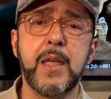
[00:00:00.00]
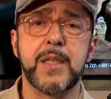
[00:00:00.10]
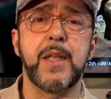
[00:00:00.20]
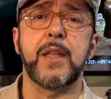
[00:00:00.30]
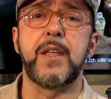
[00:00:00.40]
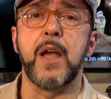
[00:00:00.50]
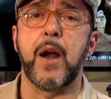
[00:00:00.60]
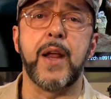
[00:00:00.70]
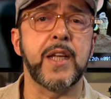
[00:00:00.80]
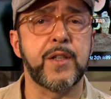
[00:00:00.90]
is that the
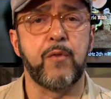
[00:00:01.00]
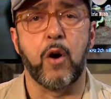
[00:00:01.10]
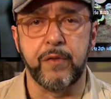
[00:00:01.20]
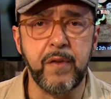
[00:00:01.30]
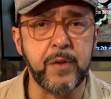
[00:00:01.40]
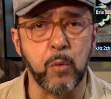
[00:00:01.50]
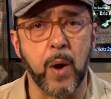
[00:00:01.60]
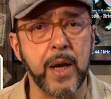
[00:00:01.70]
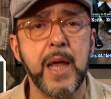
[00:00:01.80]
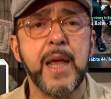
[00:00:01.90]

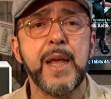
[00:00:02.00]
RS451